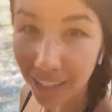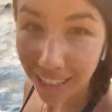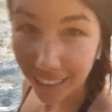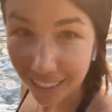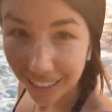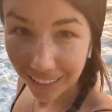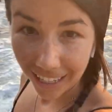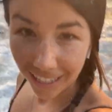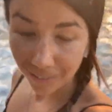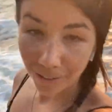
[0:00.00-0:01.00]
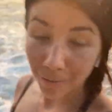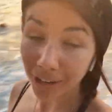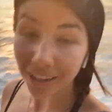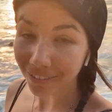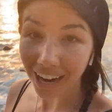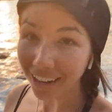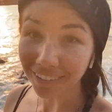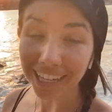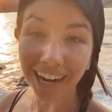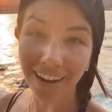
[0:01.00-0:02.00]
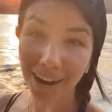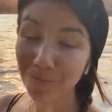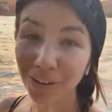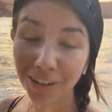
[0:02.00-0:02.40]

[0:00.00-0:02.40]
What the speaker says: evidently to like, whatever, I don't care. I'm